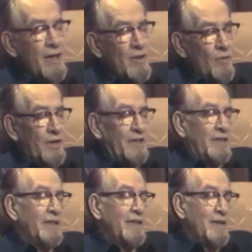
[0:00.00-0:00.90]
we
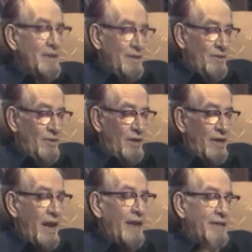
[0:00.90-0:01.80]
could
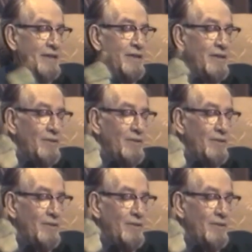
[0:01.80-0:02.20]
connect